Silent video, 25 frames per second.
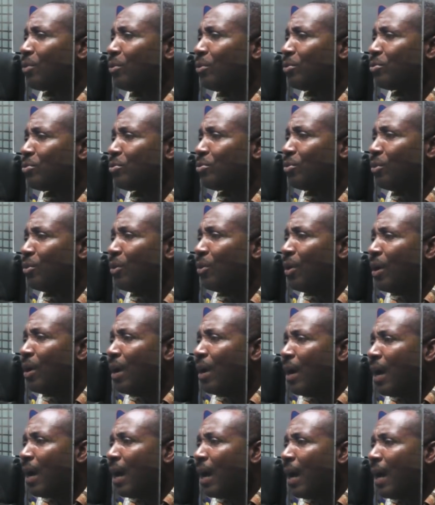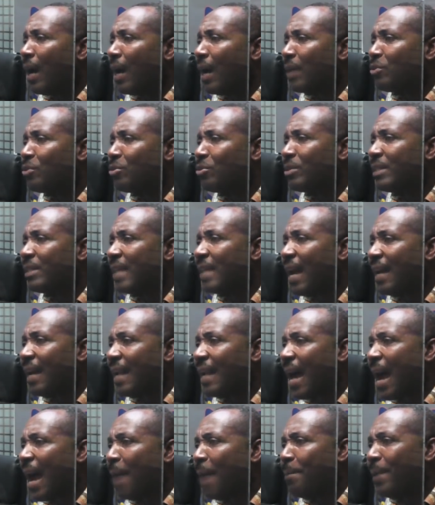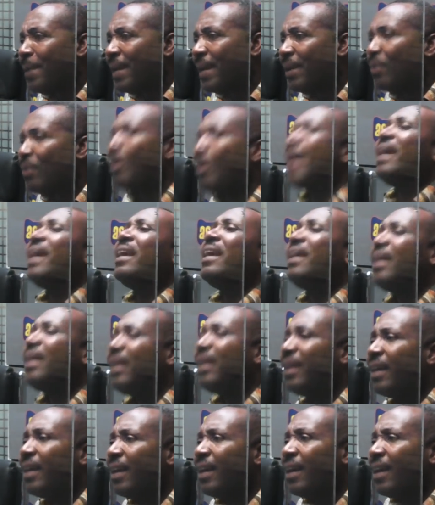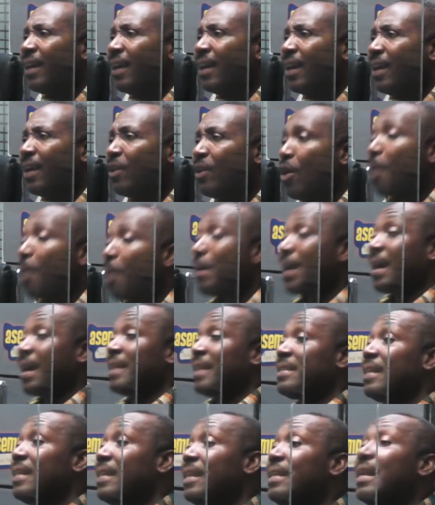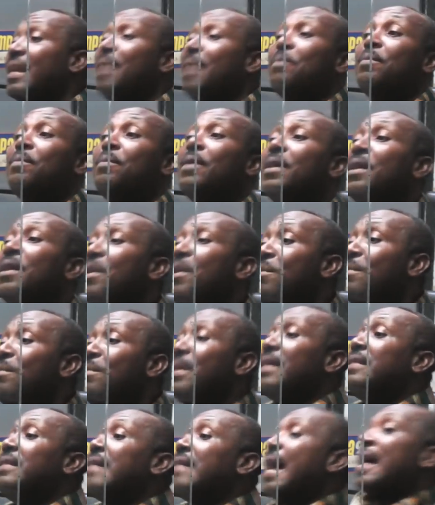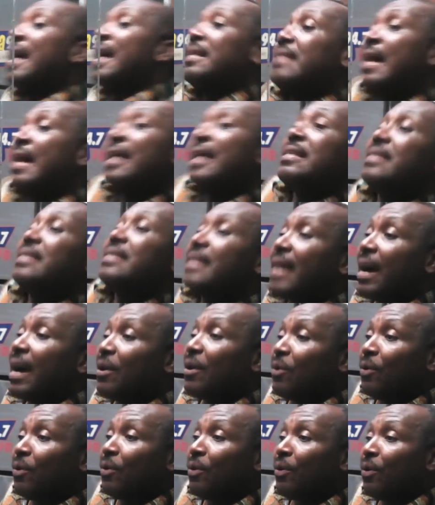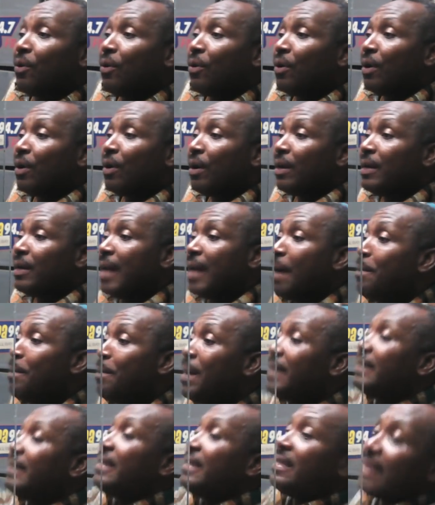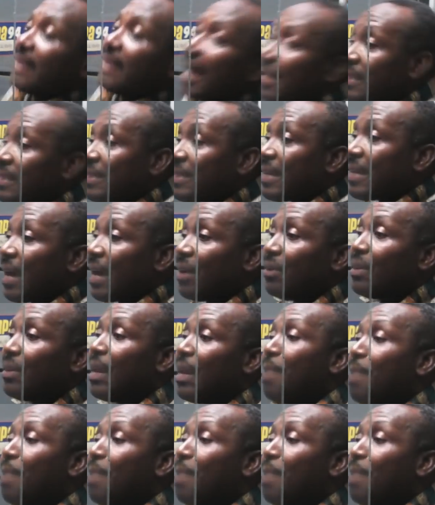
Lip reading: to etosia na aben hwan no be ka say me jai sa sika no na me decide can na